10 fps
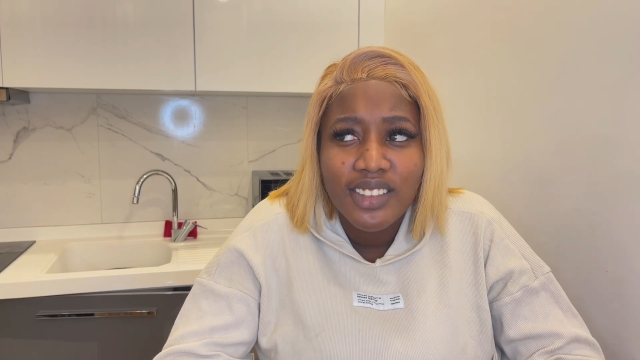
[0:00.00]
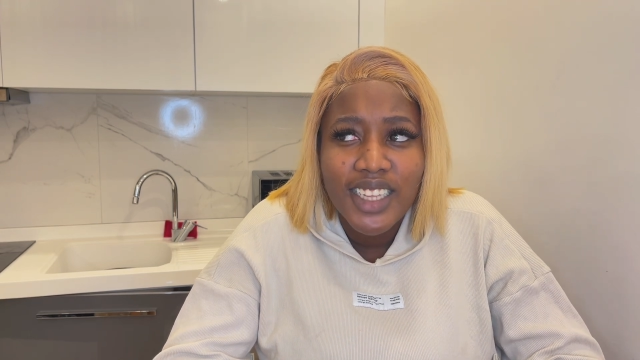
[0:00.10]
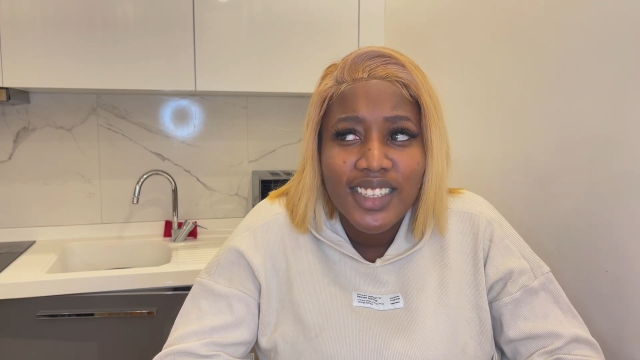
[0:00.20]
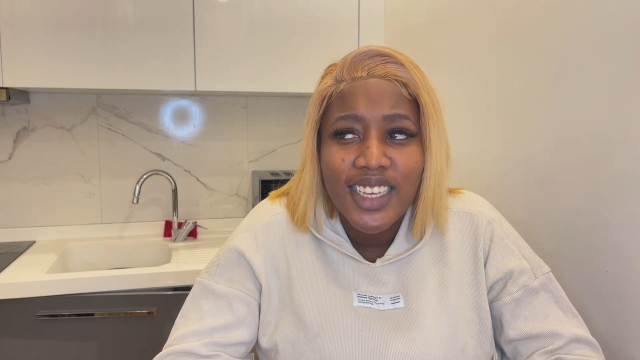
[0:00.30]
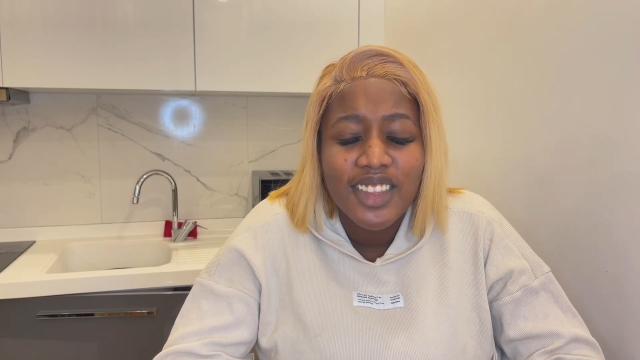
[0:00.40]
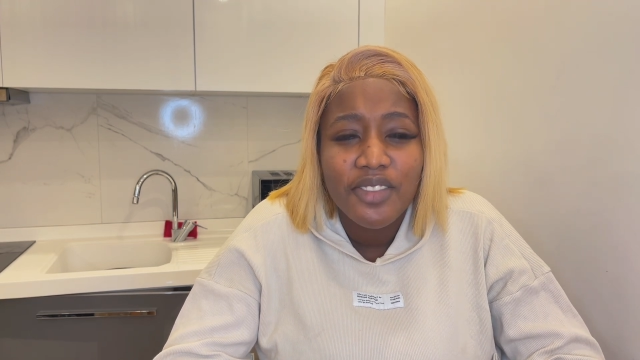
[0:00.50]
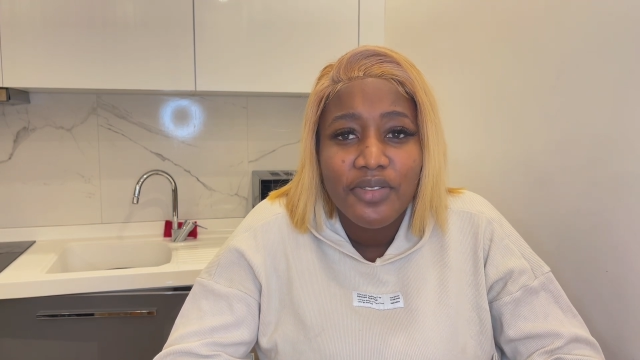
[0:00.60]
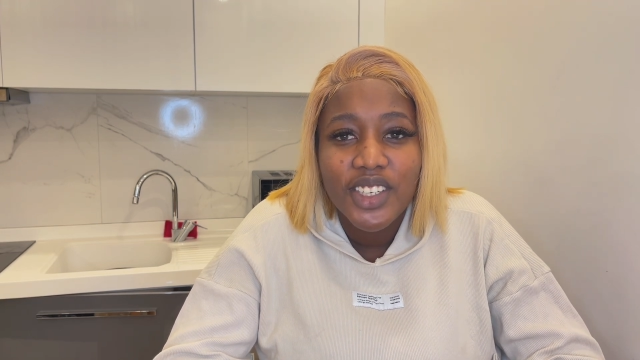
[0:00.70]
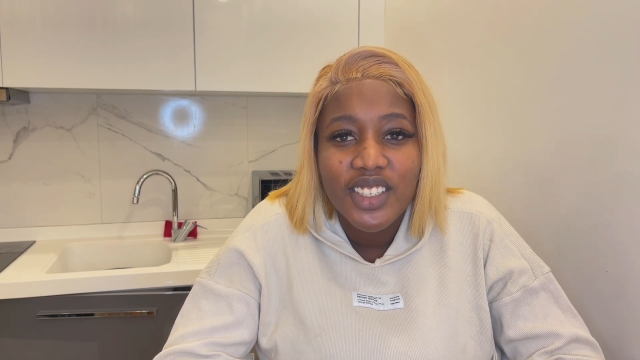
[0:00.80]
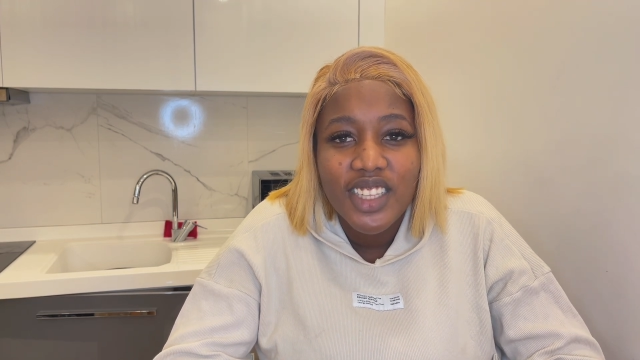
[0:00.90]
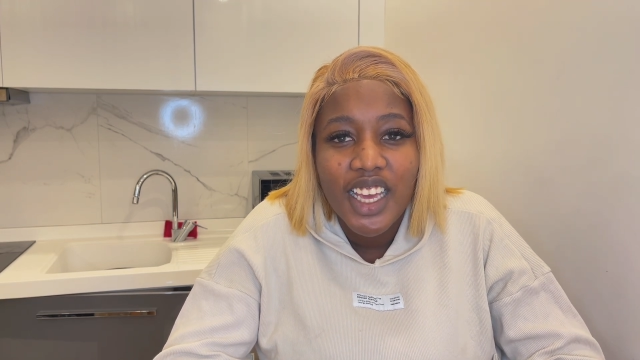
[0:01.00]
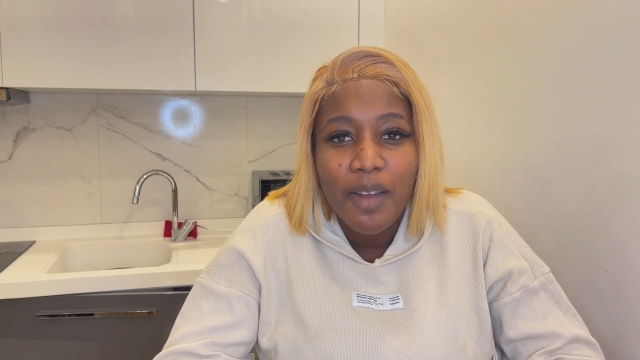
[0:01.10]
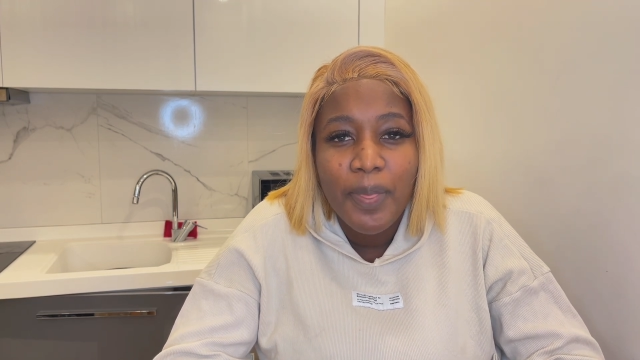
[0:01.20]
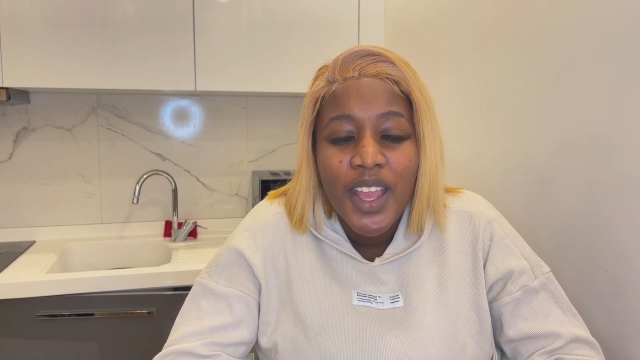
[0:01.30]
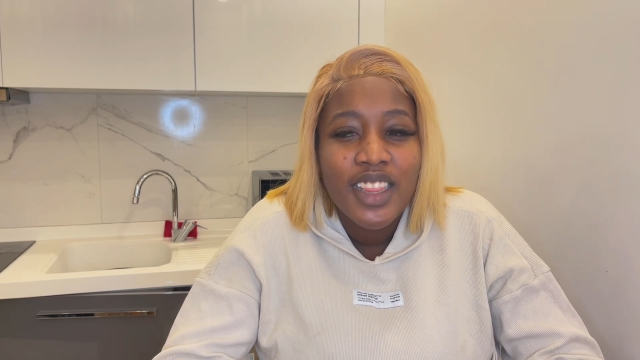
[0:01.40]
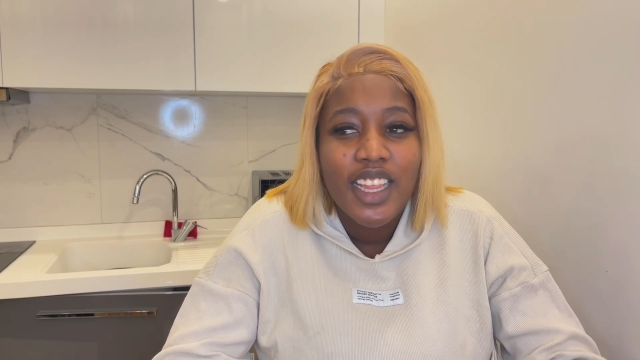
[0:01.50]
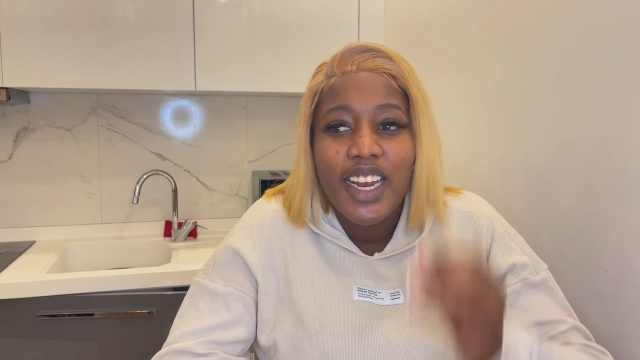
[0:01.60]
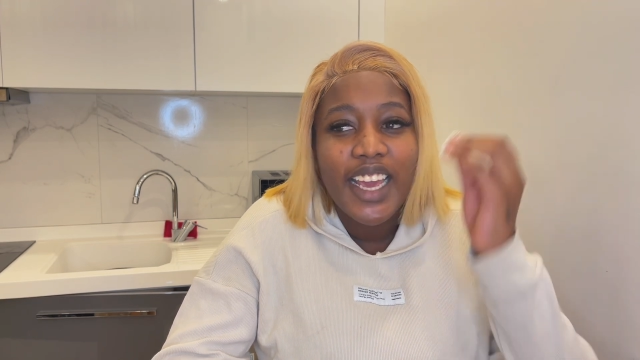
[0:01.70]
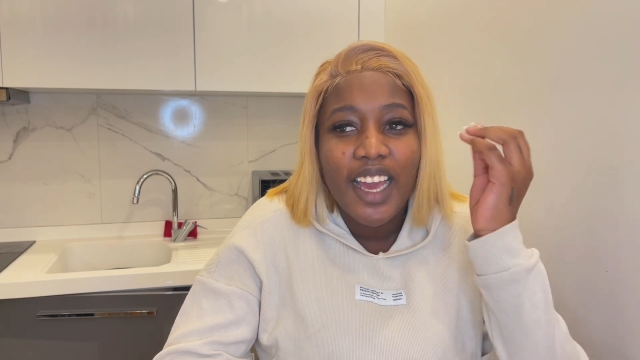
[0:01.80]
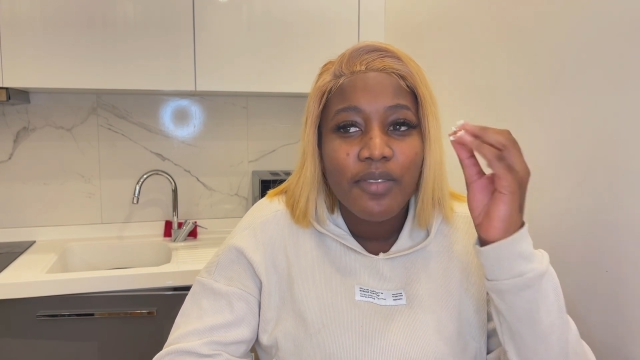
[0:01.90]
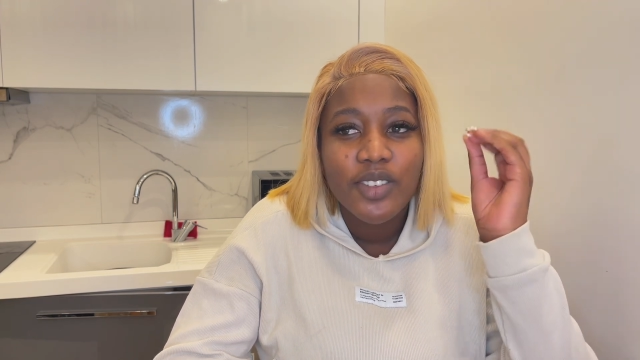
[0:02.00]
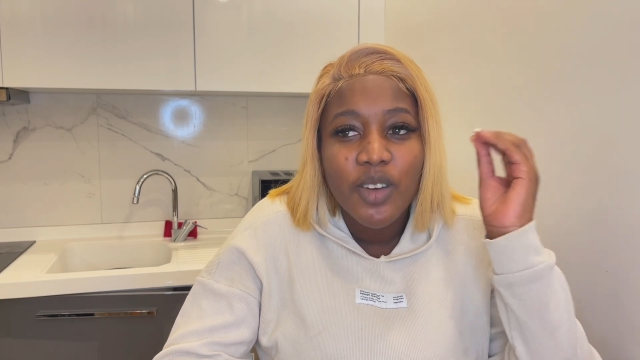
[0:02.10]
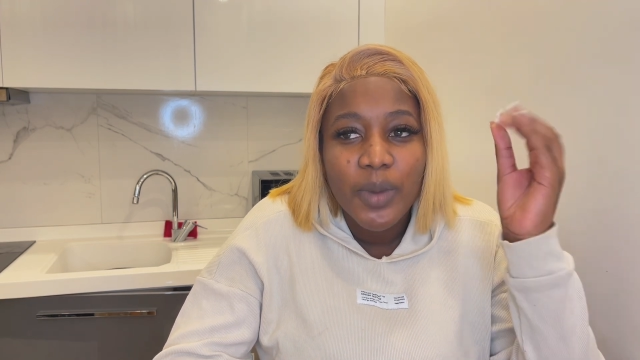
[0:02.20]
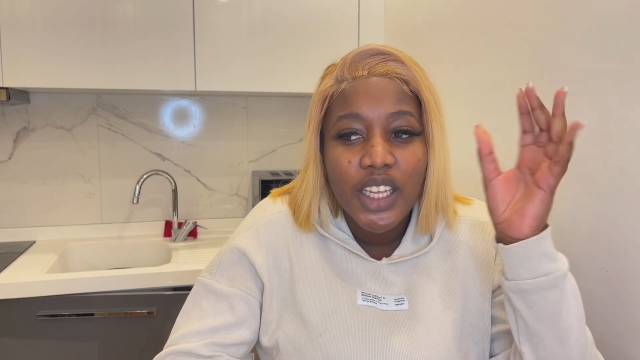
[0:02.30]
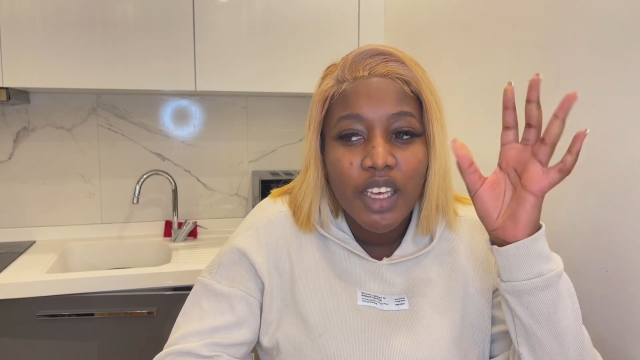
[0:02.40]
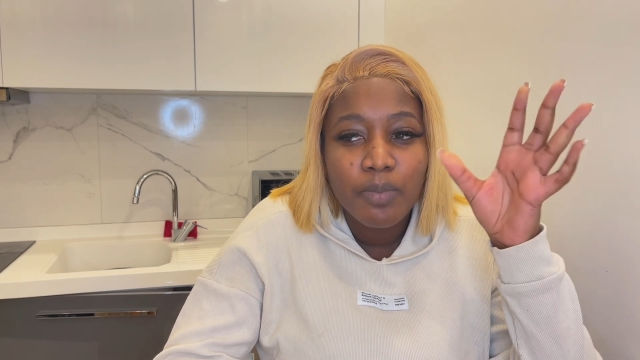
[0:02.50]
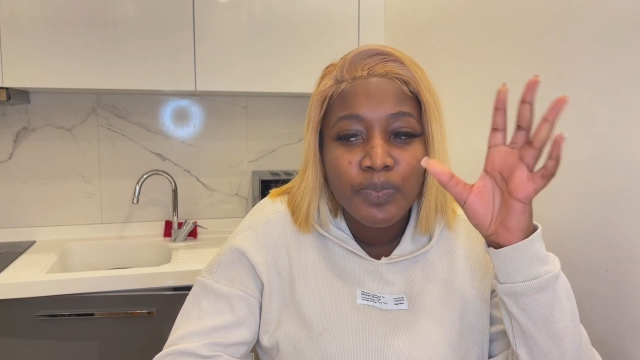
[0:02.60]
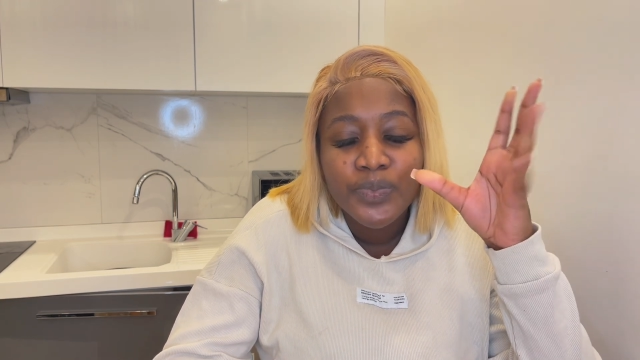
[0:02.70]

That's like the first thing. I have so many